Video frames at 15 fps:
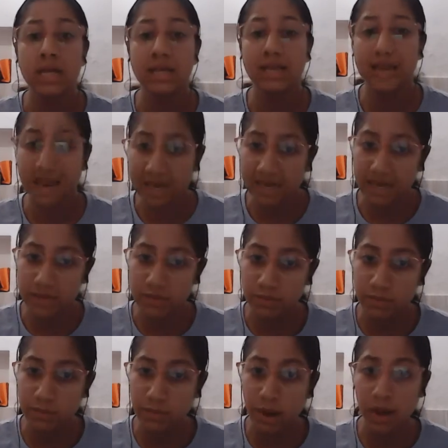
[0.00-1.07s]
The delegates
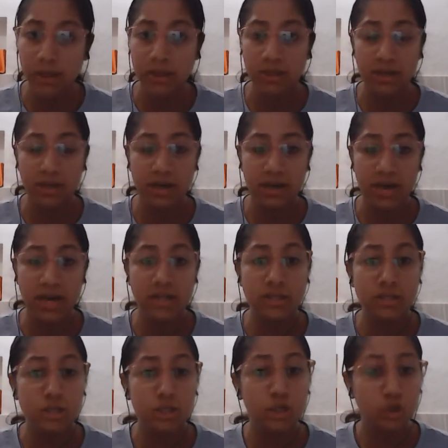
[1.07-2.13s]
would be marking their
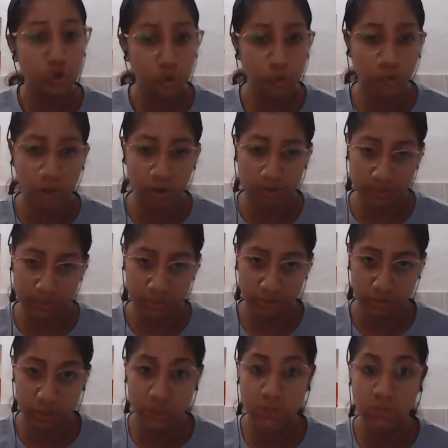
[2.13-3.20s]
attendance in two forms,
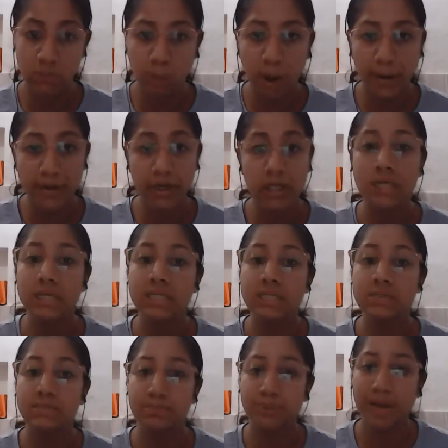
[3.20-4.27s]
which is one
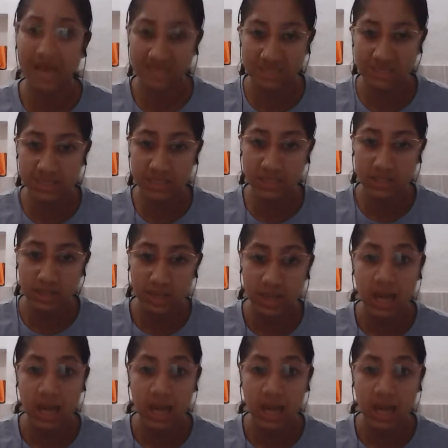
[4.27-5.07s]
is present